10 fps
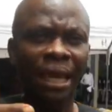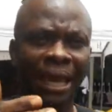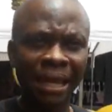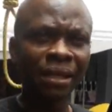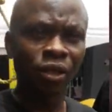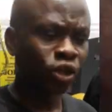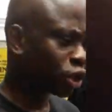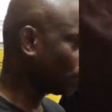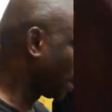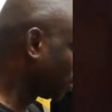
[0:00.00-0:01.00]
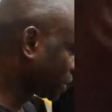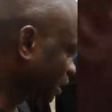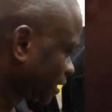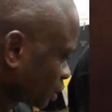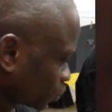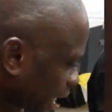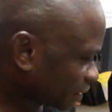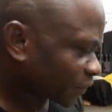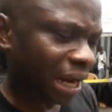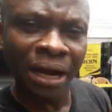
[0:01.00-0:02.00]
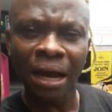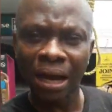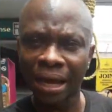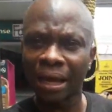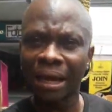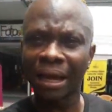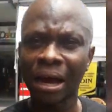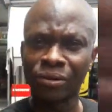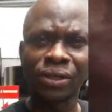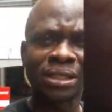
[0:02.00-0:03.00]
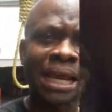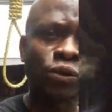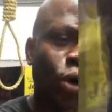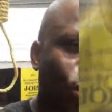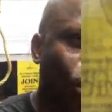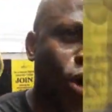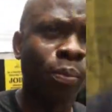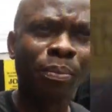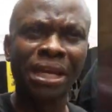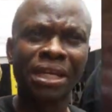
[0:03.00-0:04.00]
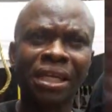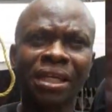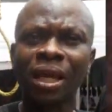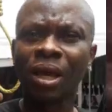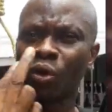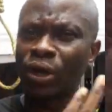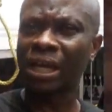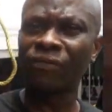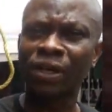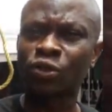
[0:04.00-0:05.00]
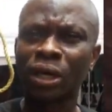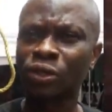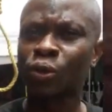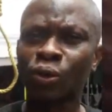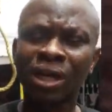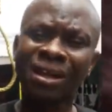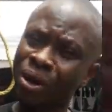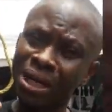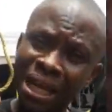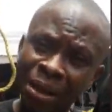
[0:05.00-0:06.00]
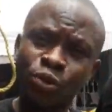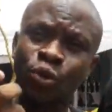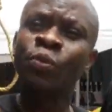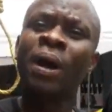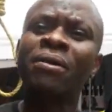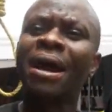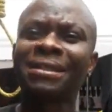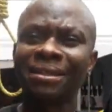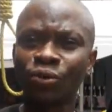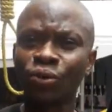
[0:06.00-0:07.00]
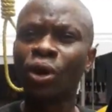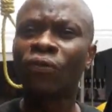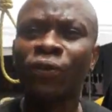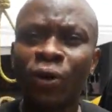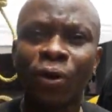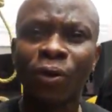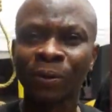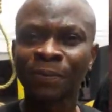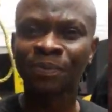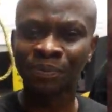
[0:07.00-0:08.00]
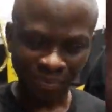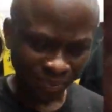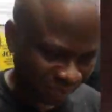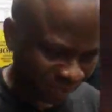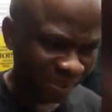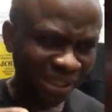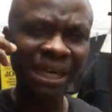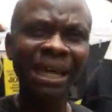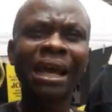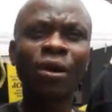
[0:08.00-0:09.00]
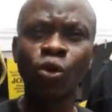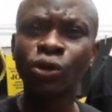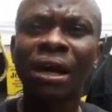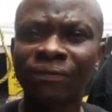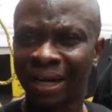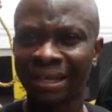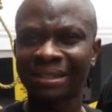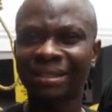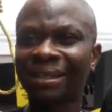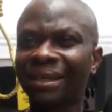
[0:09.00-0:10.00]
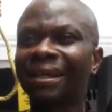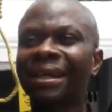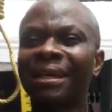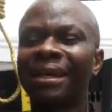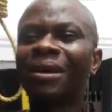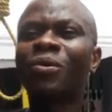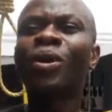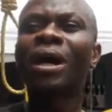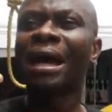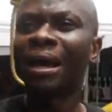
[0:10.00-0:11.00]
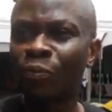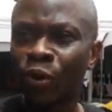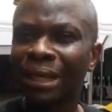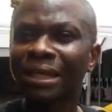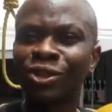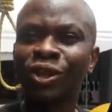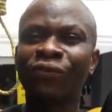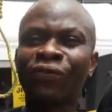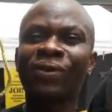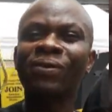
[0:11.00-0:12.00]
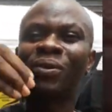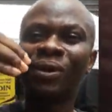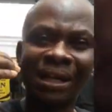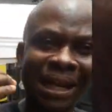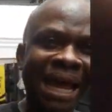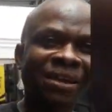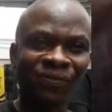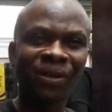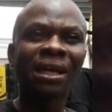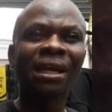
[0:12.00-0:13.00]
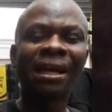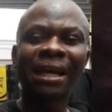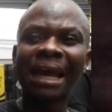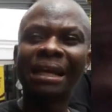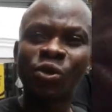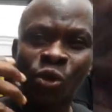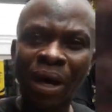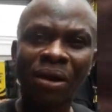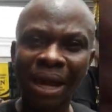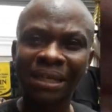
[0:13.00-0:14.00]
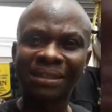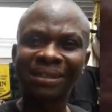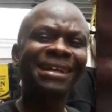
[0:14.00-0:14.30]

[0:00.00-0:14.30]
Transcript: And you see, when you see these African countries like Togo, Benin, Burkina Faso, and so, when it comes to human rights, rule of law, good governance, protection of life and human rights,